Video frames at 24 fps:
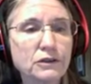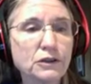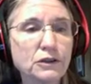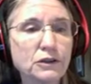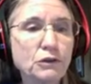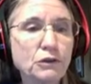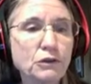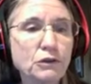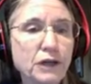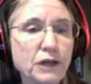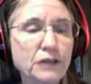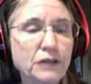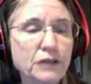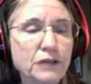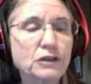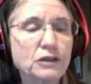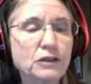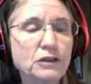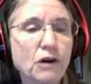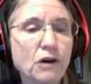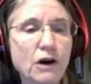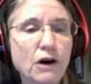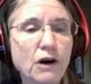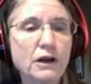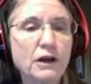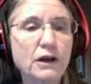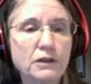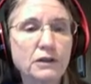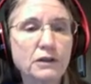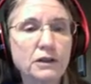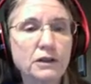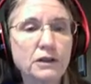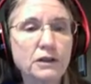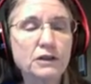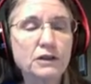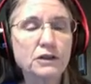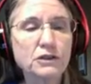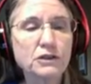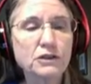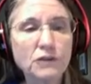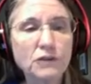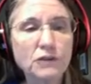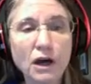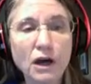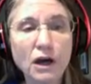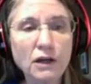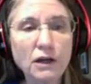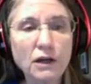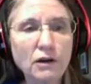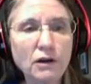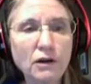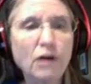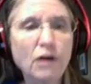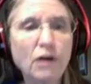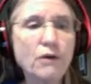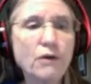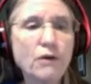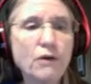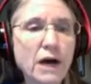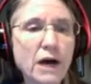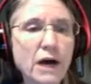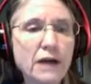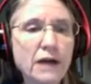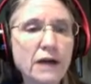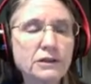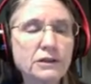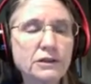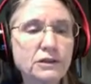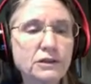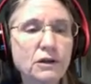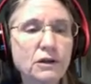Unix on Sun OS